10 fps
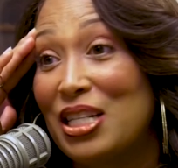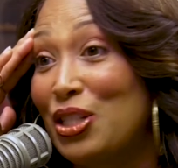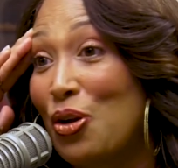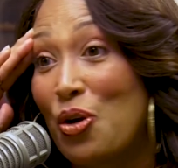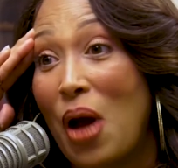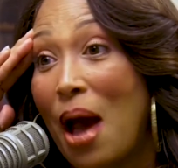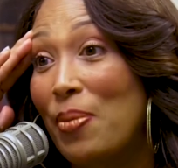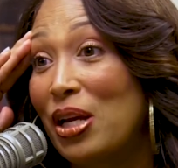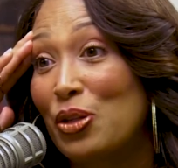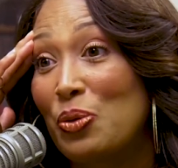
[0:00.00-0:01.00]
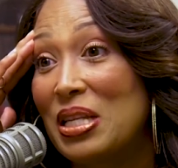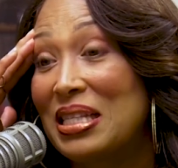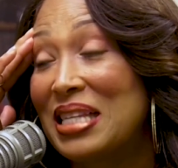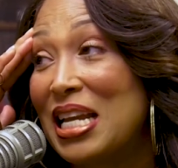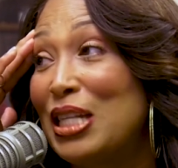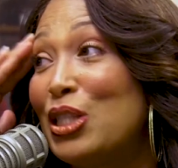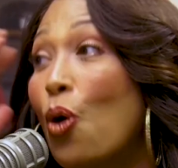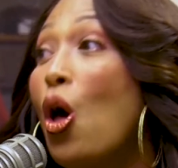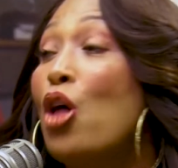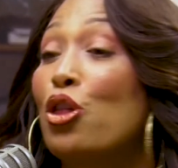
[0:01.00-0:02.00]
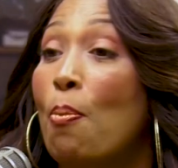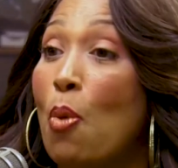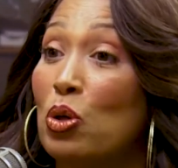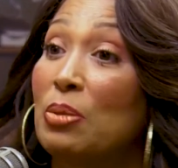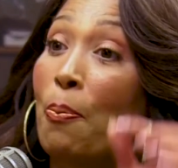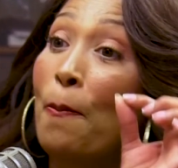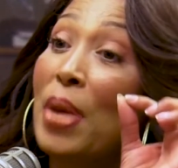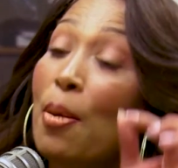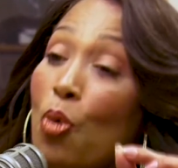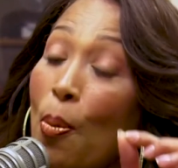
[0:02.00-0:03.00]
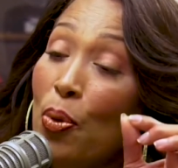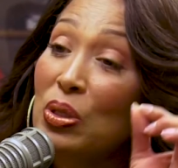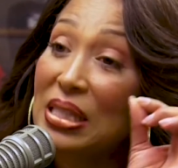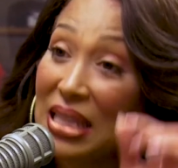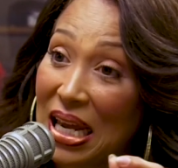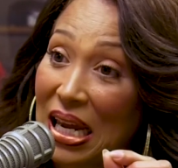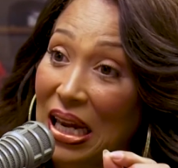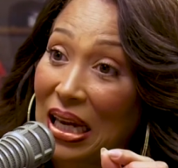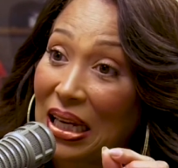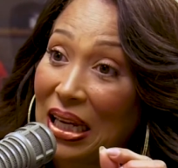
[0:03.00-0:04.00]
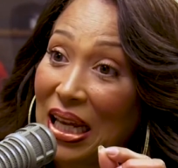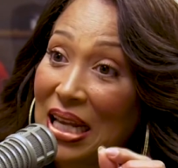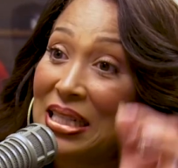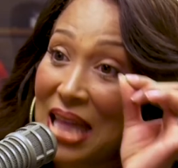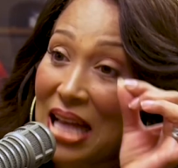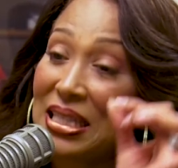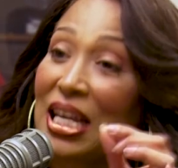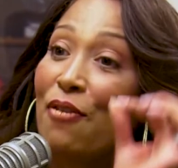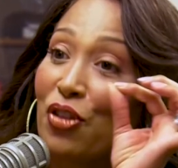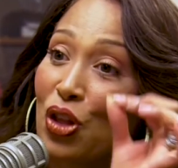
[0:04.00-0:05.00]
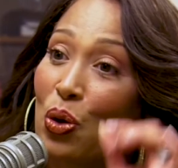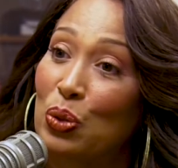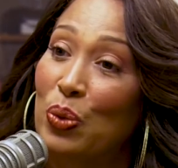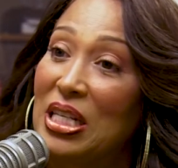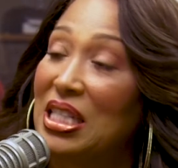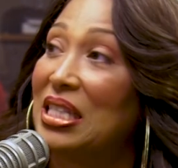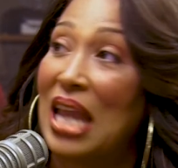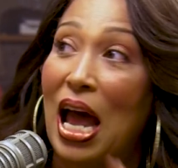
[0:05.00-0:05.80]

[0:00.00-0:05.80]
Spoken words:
I just don't know how I'm going to get through this scene. So the most memorable scene is that scene for those reasons.